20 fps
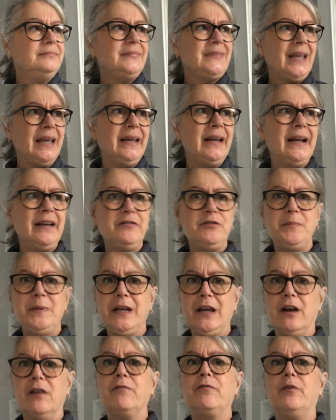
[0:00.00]
And I have to be
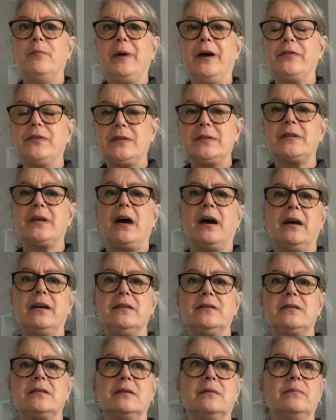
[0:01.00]
careful about the
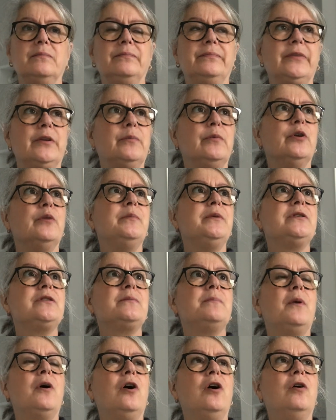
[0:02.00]
size. The room is
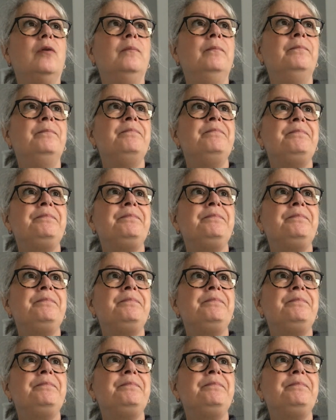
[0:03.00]
small.